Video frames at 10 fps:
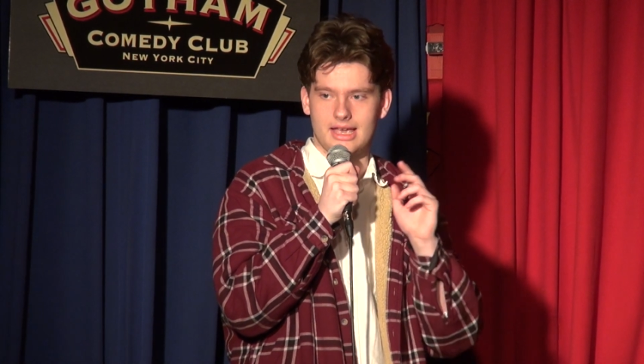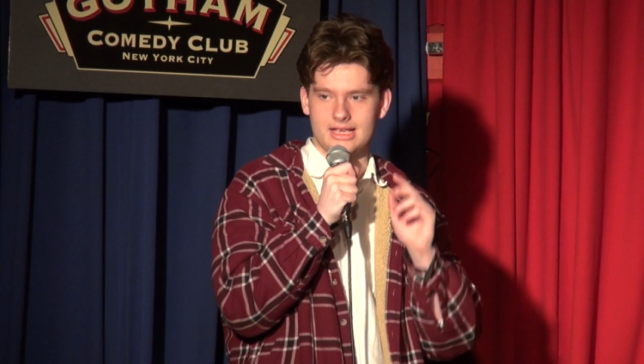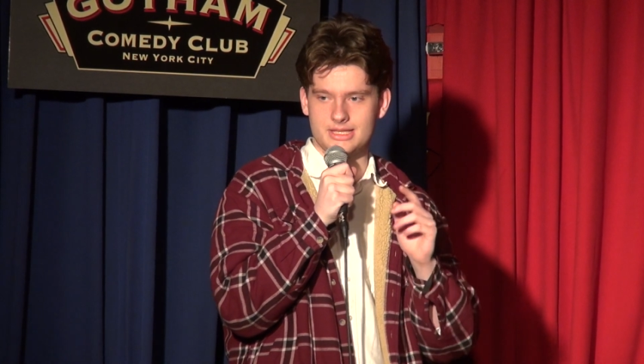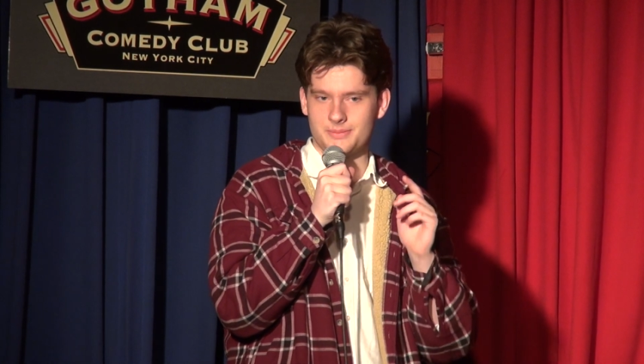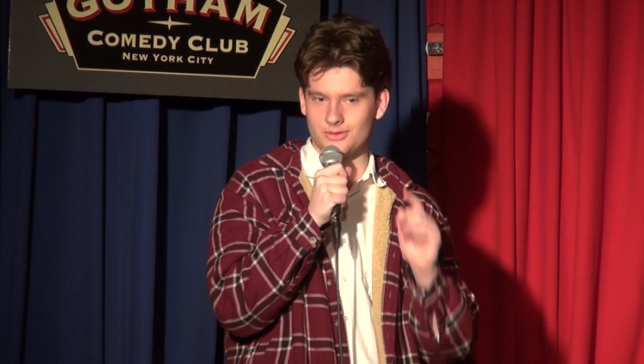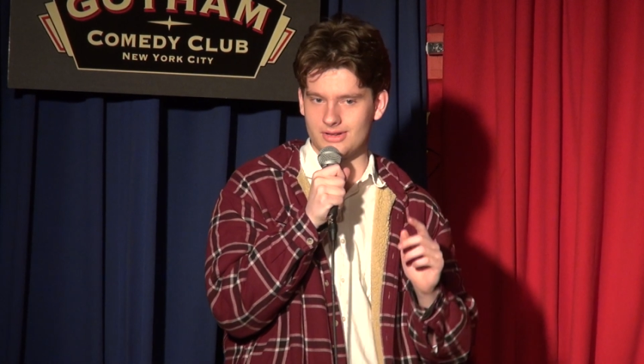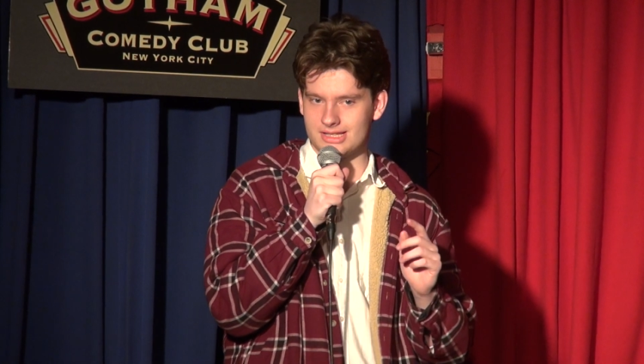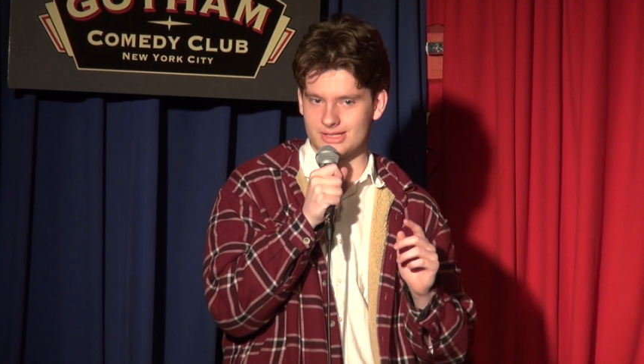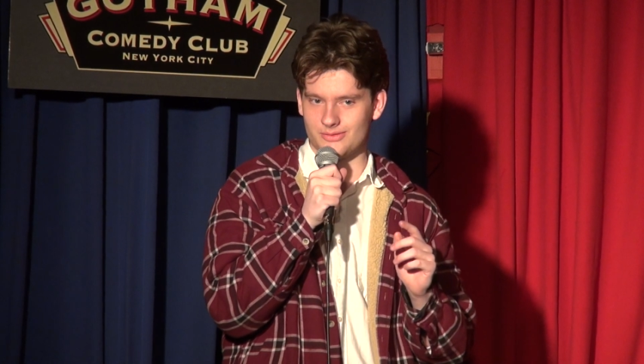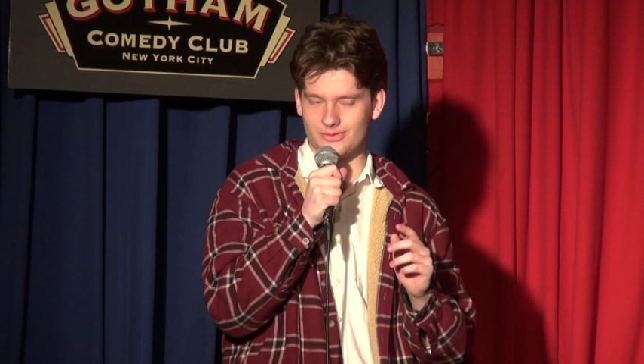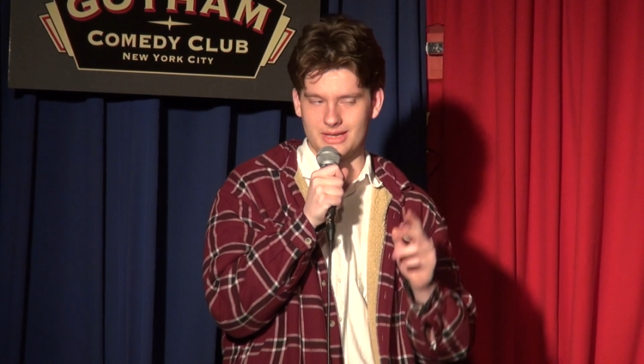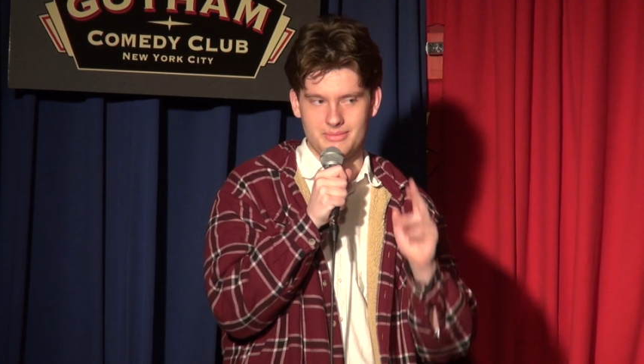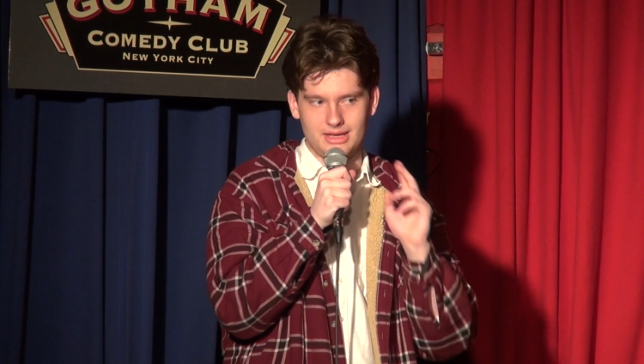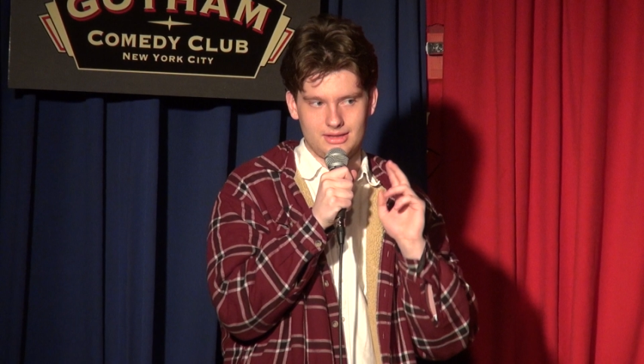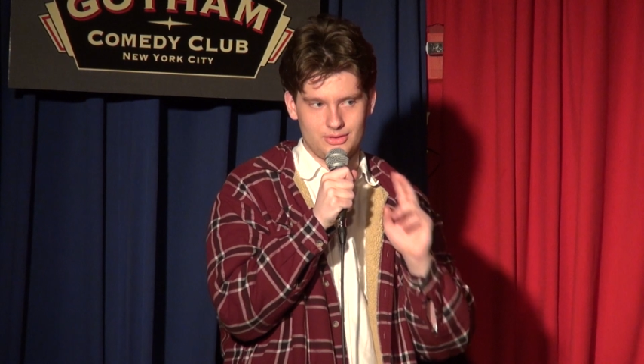As a progressive, I'm
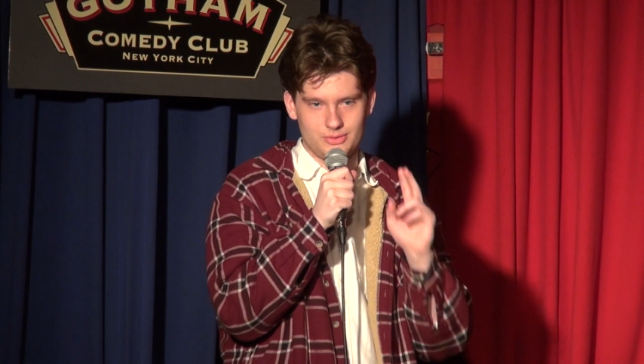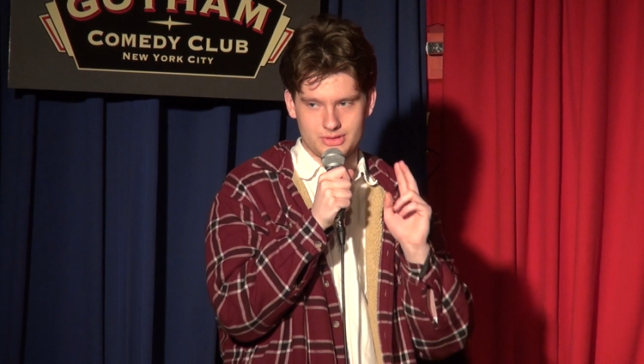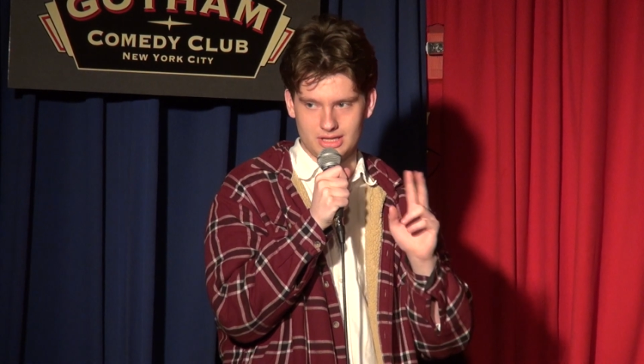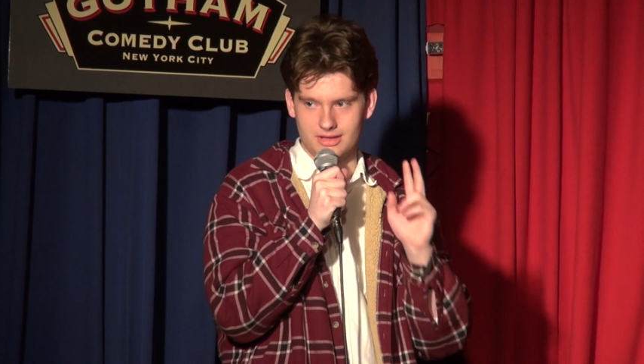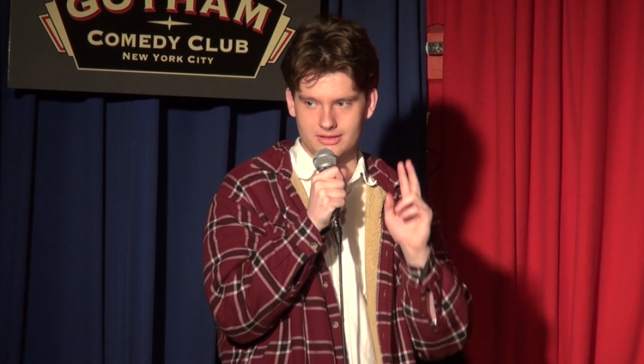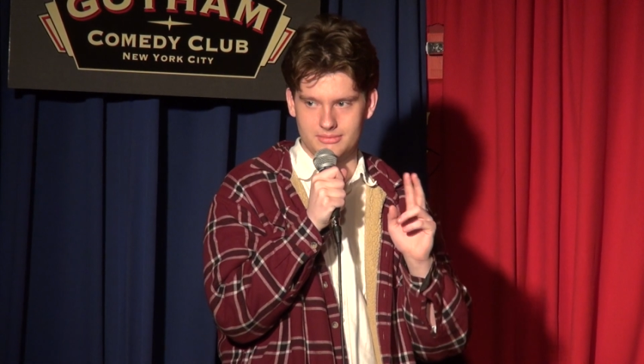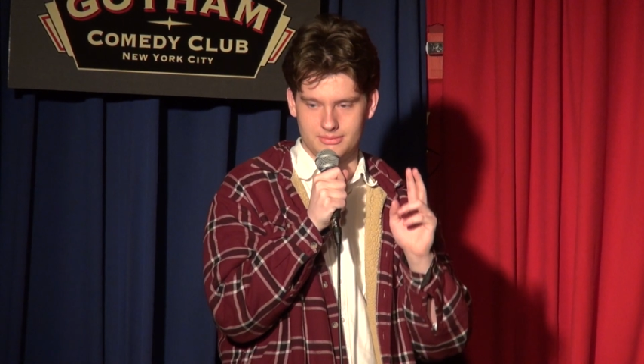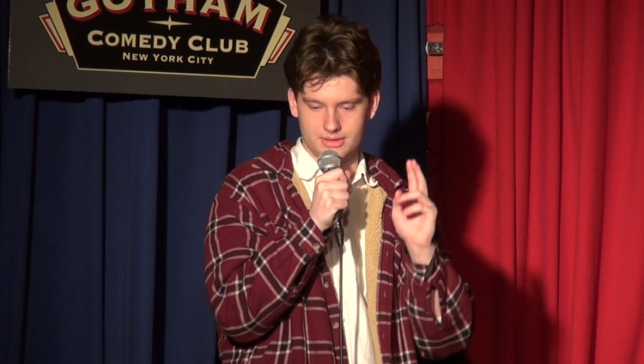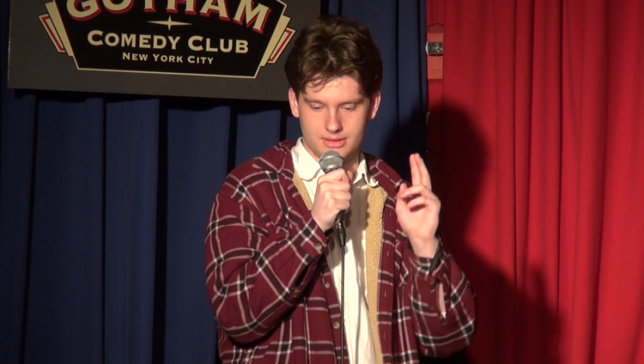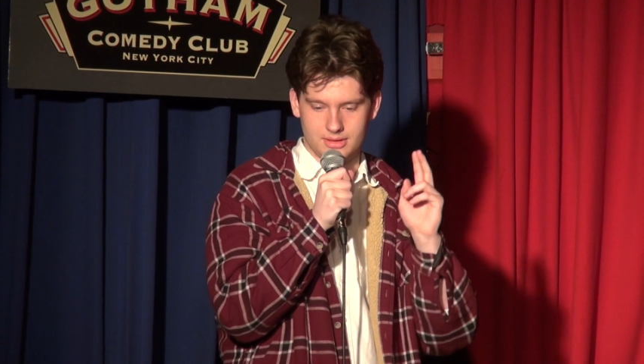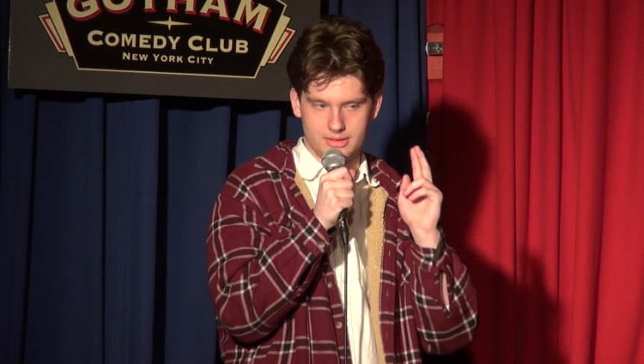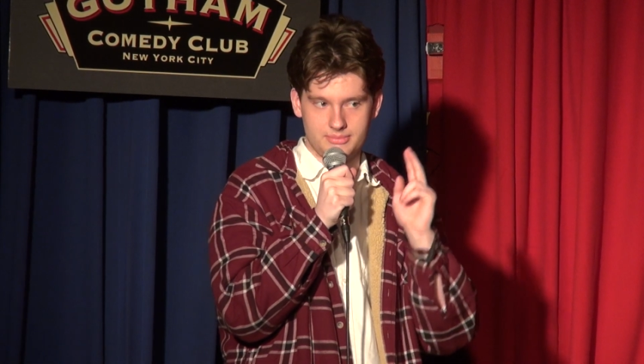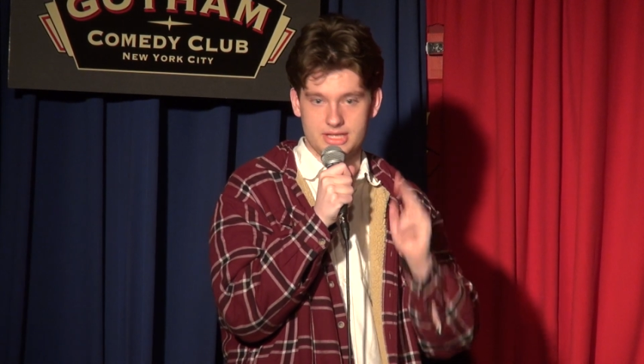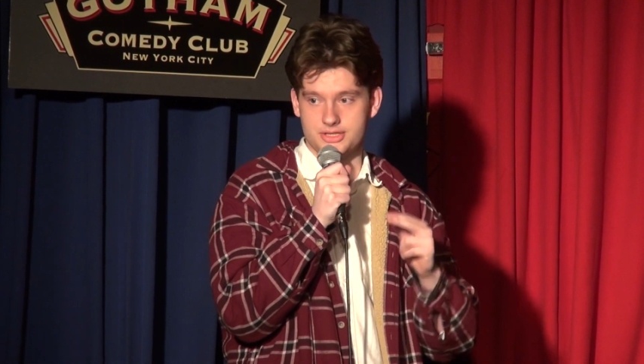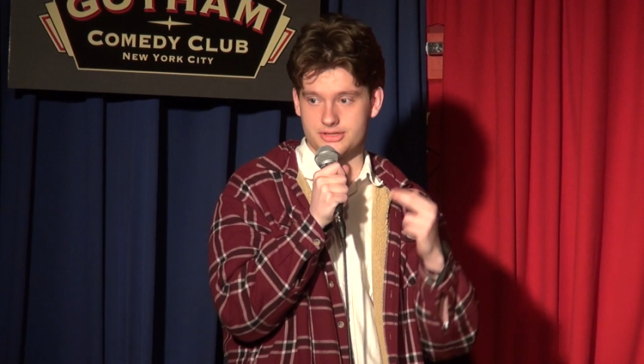making two solemn
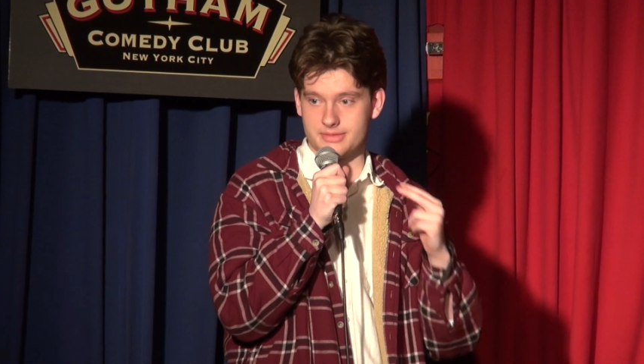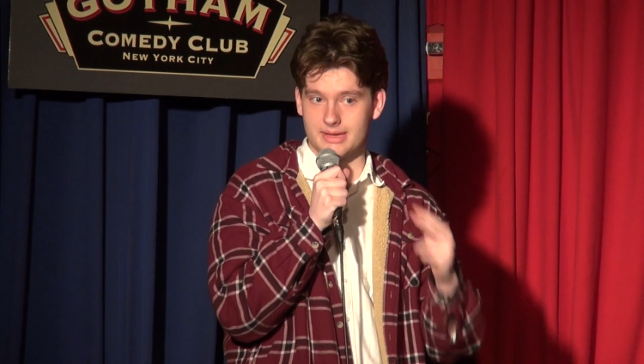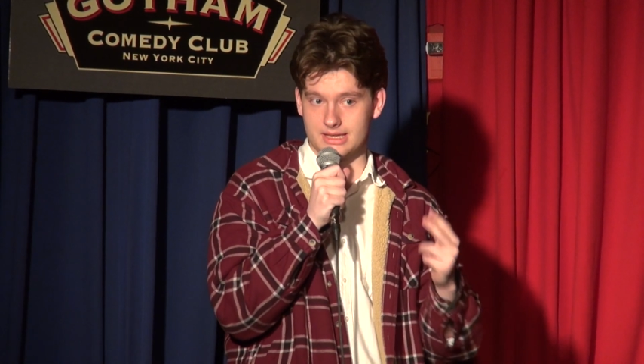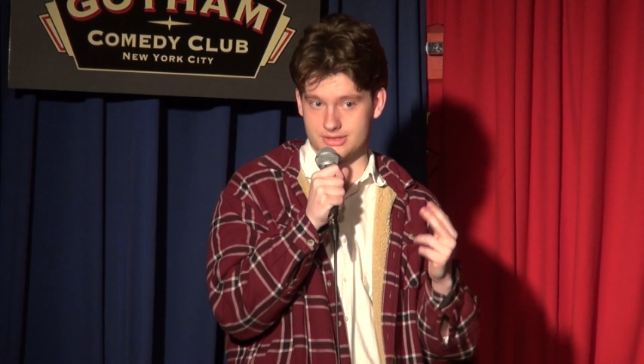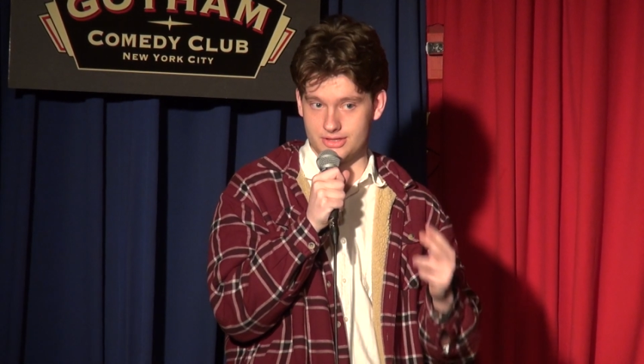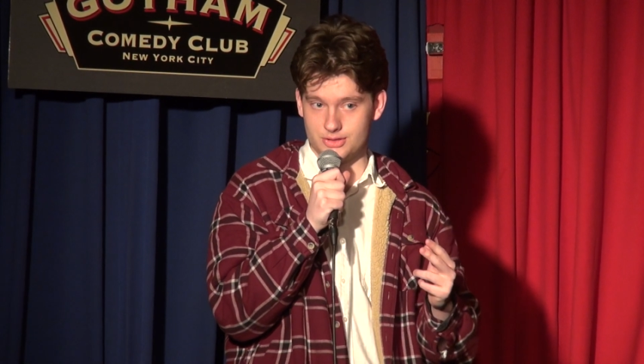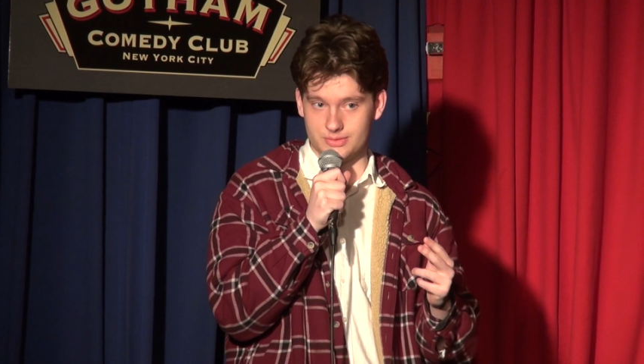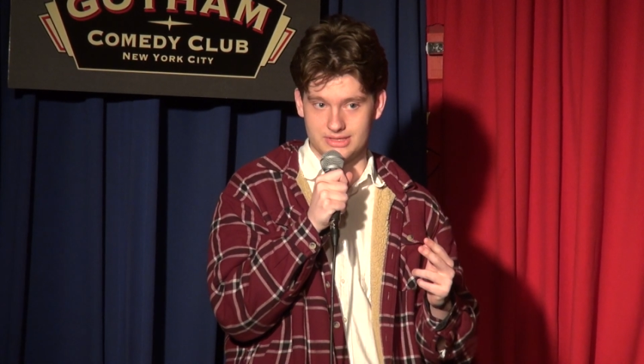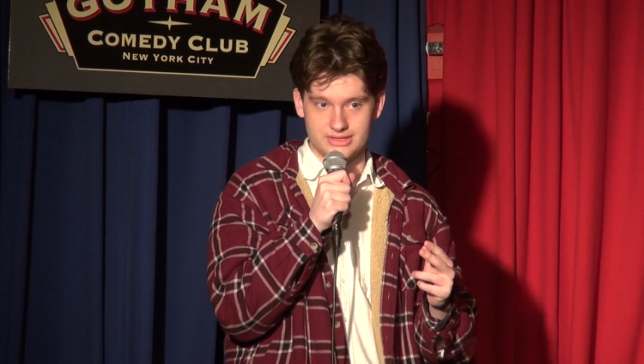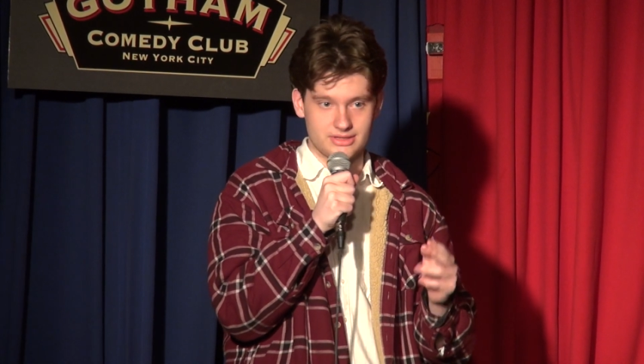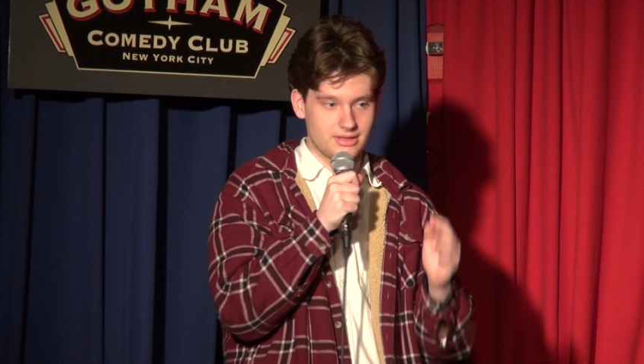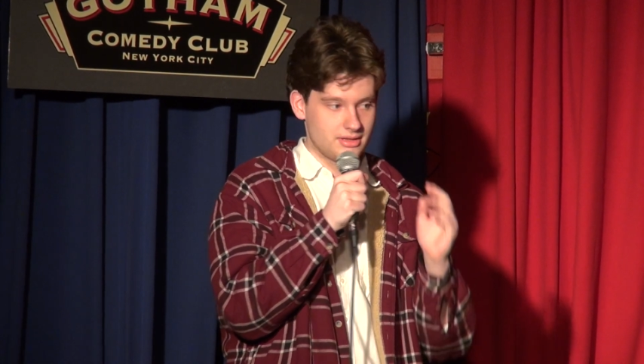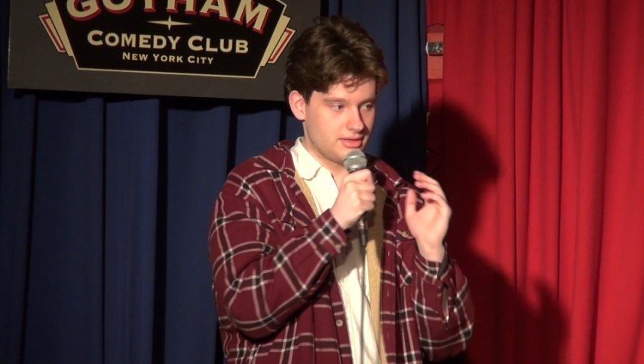pledges to my constituents.